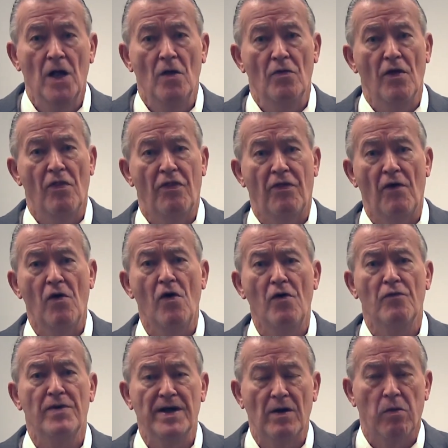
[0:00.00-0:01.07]
The
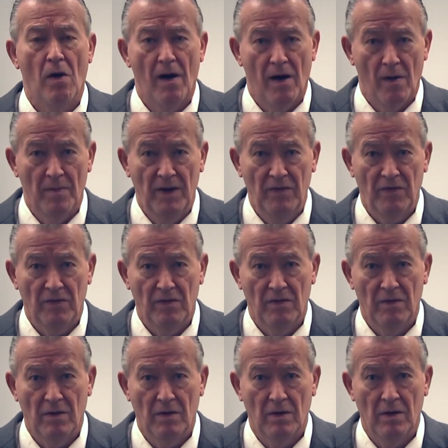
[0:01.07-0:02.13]
third requirement
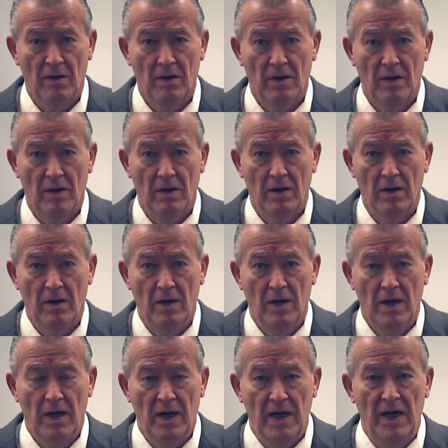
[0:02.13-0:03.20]

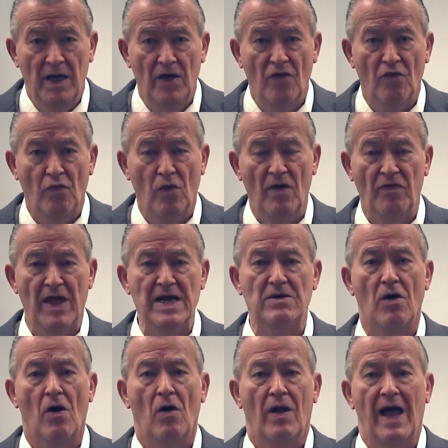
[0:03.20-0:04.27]
is what they
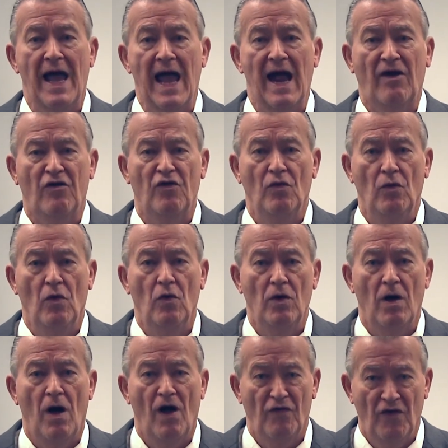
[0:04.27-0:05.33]
call actual
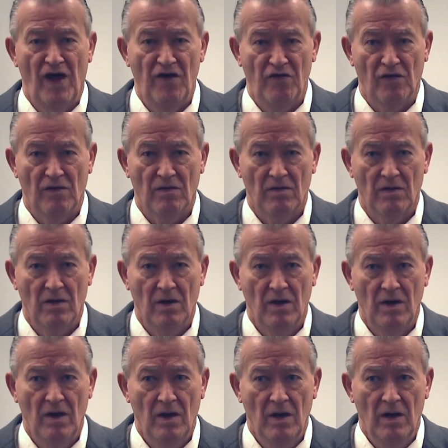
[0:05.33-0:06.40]
causation.
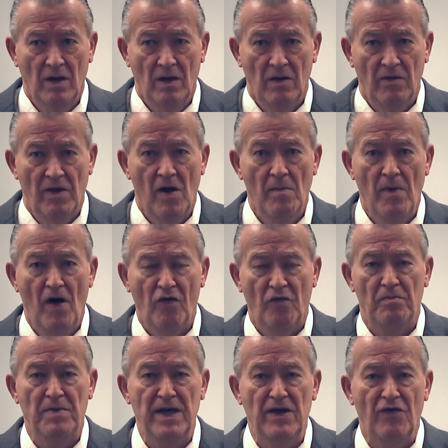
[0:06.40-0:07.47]
There
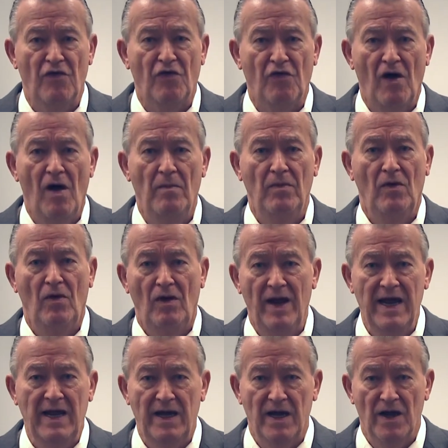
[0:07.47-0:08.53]
must be some
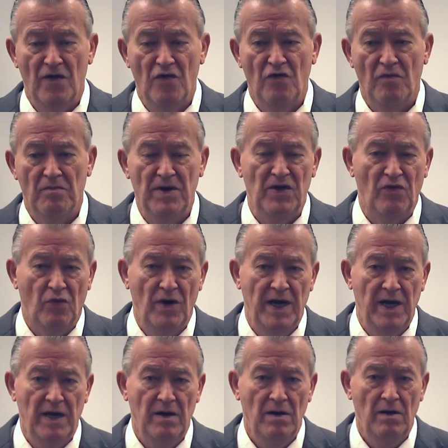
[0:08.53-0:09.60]
linkage
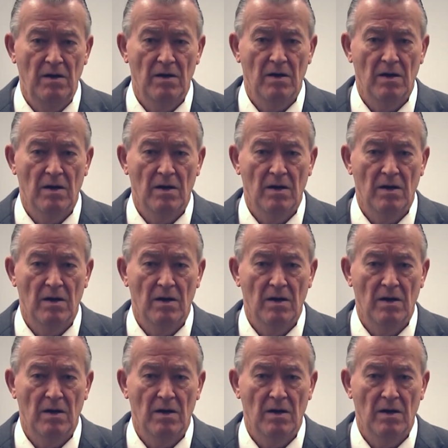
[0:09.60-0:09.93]
between,